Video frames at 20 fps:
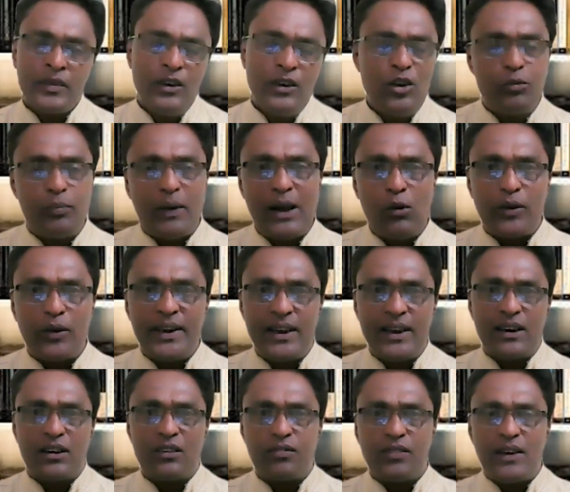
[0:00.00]
You'll buy 1
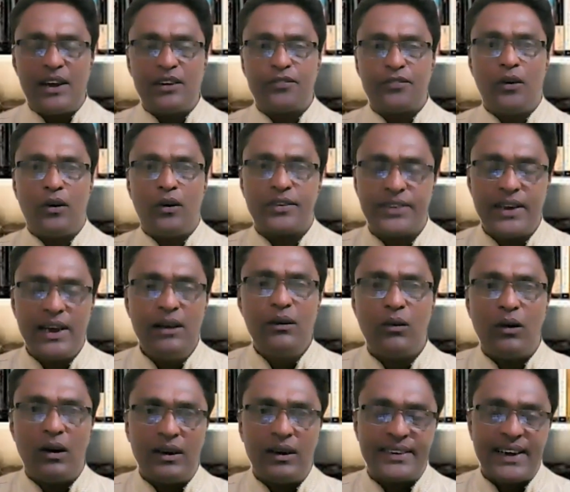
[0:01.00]
acre of land for, say,
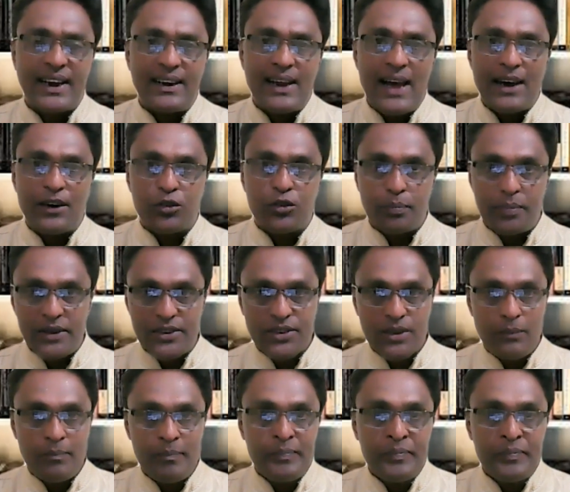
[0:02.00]
10 lakh rupees.